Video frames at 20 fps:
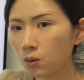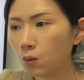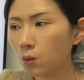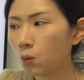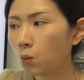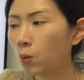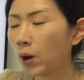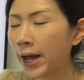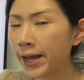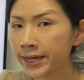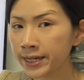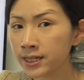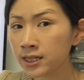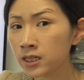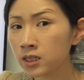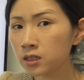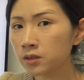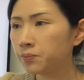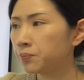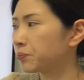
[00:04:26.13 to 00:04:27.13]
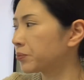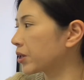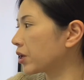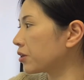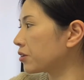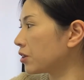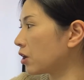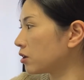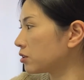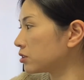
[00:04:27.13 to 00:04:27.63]
while
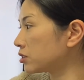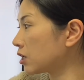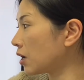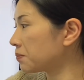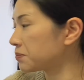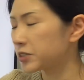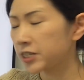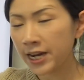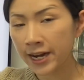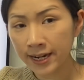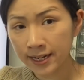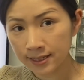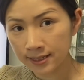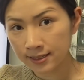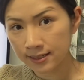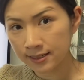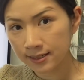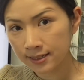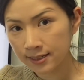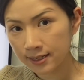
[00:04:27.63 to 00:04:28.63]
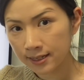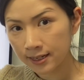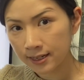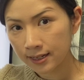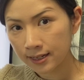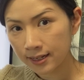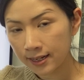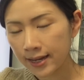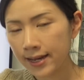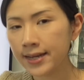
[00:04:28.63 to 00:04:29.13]
the subject
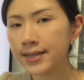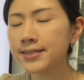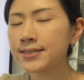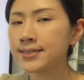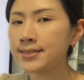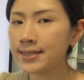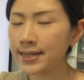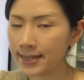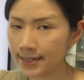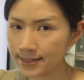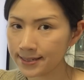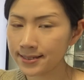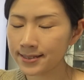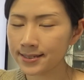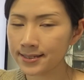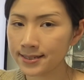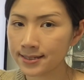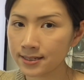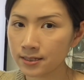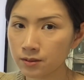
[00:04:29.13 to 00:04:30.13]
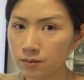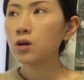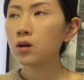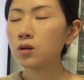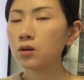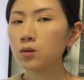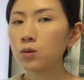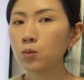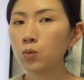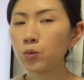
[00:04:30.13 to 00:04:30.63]
exists.
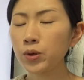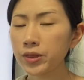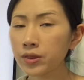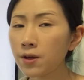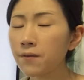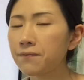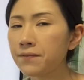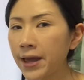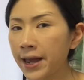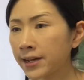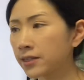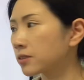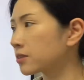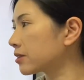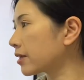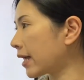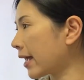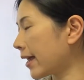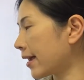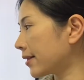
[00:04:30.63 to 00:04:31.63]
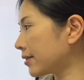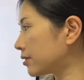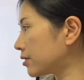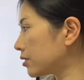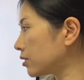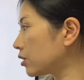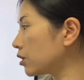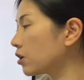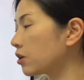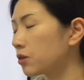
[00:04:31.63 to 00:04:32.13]
With the fact that
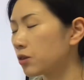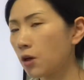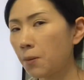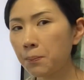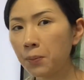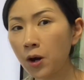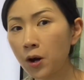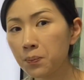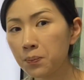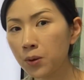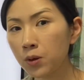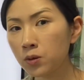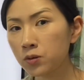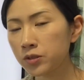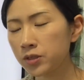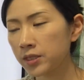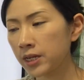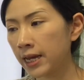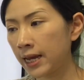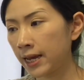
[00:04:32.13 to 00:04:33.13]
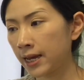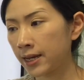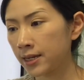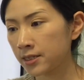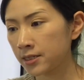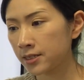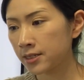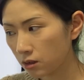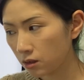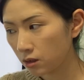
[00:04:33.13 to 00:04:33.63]
the purpose
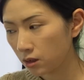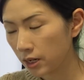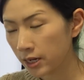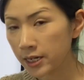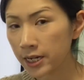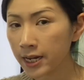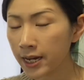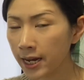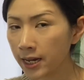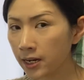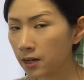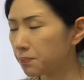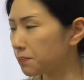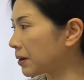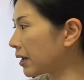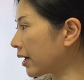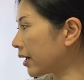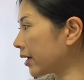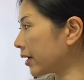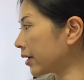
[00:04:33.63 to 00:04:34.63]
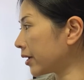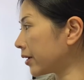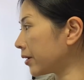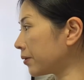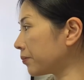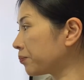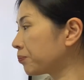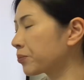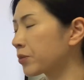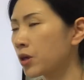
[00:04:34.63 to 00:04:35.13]
is indicated by
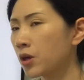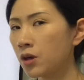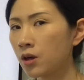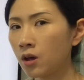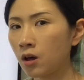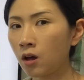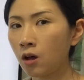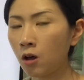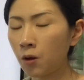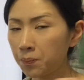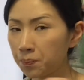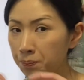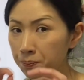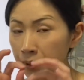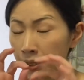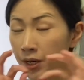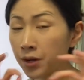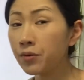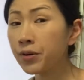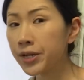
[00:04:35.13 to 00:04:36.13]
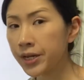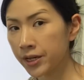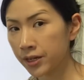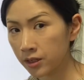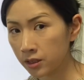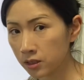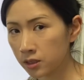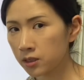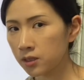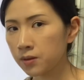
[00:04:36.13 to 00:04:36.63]
a
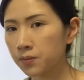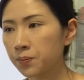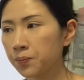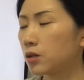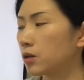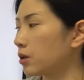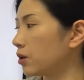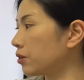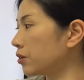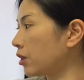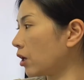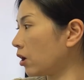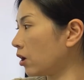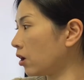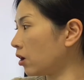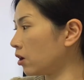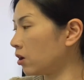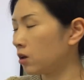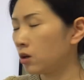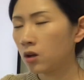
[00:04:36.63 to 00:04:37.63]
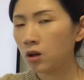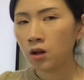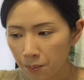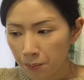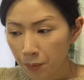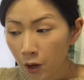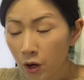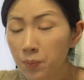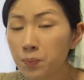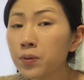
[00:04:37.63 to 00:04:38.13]
period, the
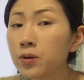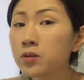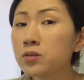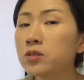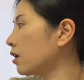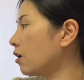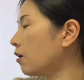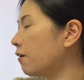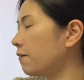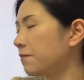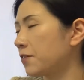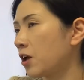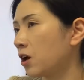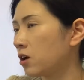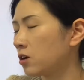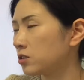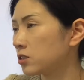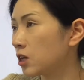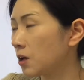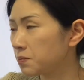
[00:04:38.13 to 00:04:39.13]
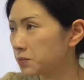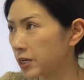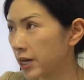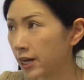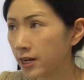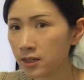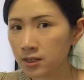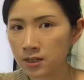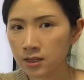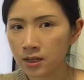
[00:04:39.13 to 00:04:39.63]
purpose of the
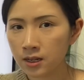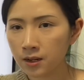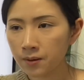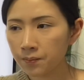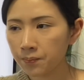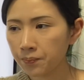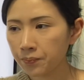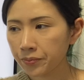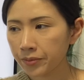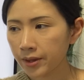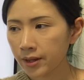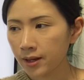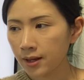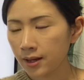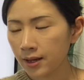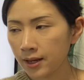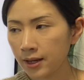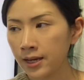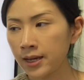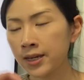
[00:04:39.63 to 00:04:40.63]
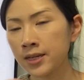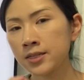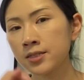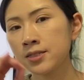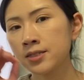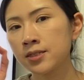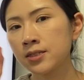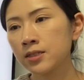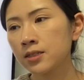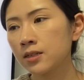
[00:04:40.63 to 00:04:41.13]
subject
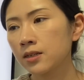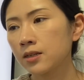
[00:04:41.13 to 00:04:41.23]
is